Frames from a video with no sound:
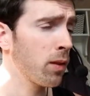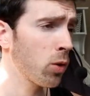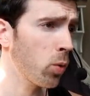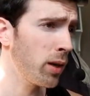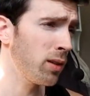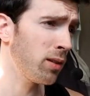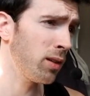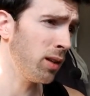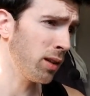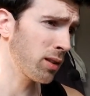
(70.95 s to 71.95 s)
quite
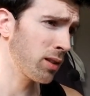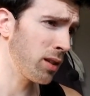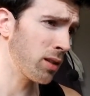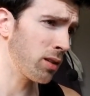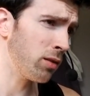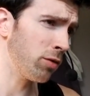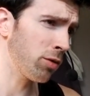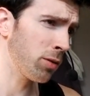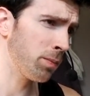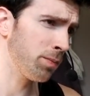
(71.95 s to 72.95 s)
an extensive